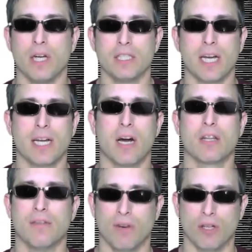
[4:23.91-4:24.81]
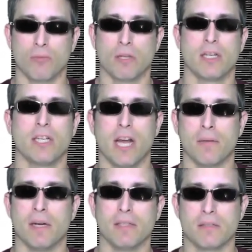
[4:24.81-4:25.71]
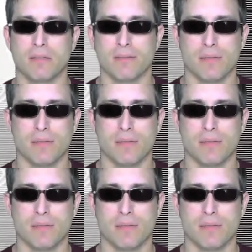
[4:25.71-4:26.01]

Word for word: Check it out at the vulnerability database.